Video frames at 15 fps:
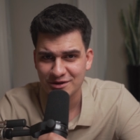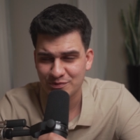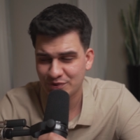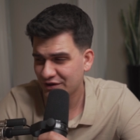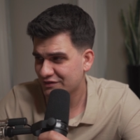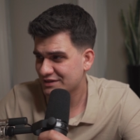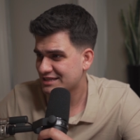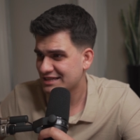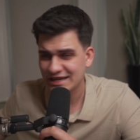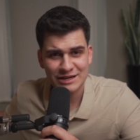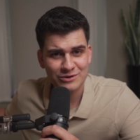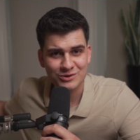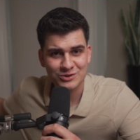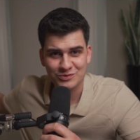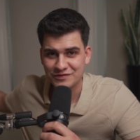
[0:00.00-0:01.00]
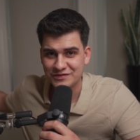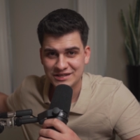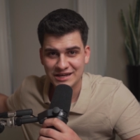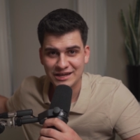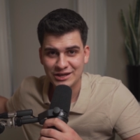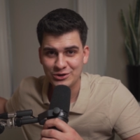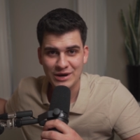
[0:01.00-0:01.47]
Previously, it would
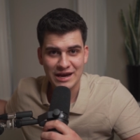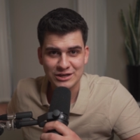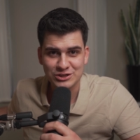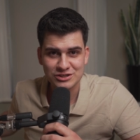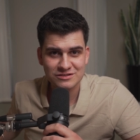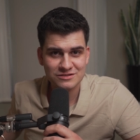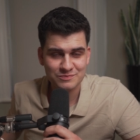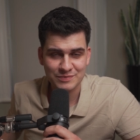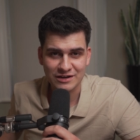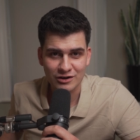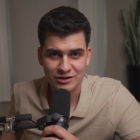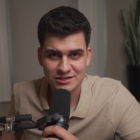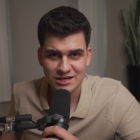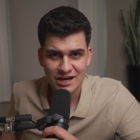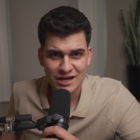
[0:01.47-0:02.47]
take you ages because